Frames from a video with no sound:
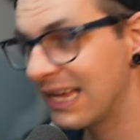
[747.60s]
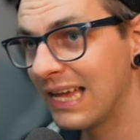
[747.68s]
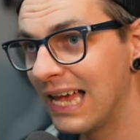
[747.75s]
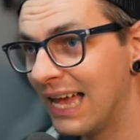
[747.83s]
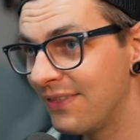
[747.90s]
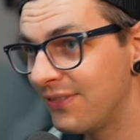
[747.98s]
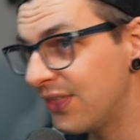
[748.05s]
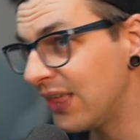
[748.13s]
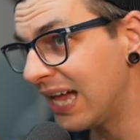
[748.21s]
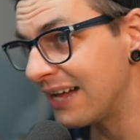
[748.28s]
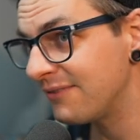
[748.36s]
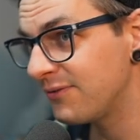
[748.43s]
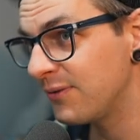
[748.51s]
And
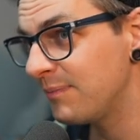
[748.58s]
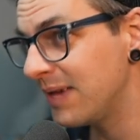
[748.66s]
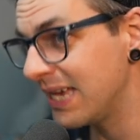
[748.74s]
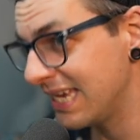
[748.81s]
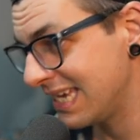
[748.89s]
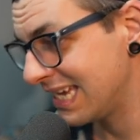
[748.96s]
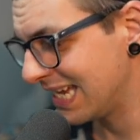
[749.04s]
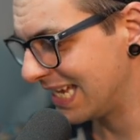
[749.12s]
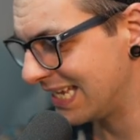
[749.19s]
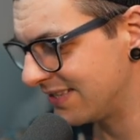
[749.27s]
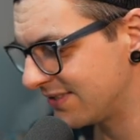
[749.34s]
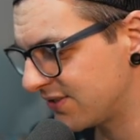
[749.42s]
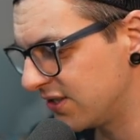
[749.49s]
that, for me,
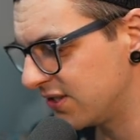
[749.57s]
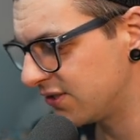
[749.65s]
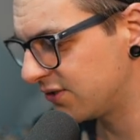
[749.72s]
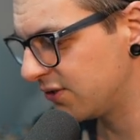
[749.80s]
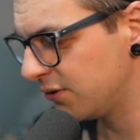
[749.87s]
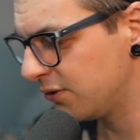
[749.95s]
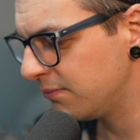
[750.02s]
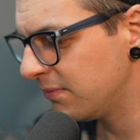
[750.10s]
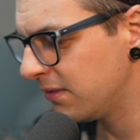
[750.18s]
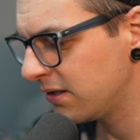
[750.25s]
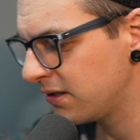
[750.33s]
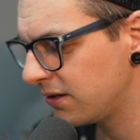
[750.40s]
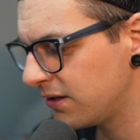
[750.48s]
is the Zoom
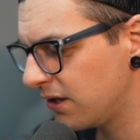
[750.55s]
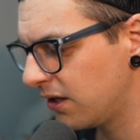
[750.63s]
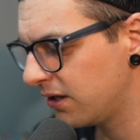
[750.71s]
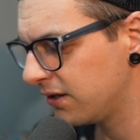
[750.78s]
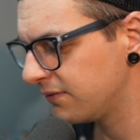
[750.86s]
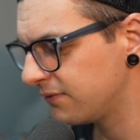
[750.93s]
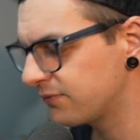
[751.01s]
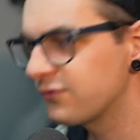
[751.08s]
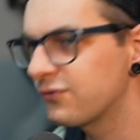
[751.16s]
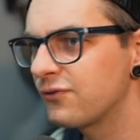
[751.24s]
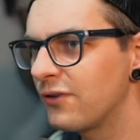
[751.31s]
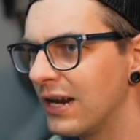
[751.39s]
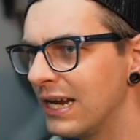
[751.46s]

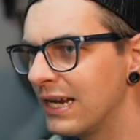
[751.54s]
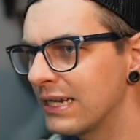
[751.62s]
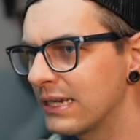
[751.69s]
Livetrak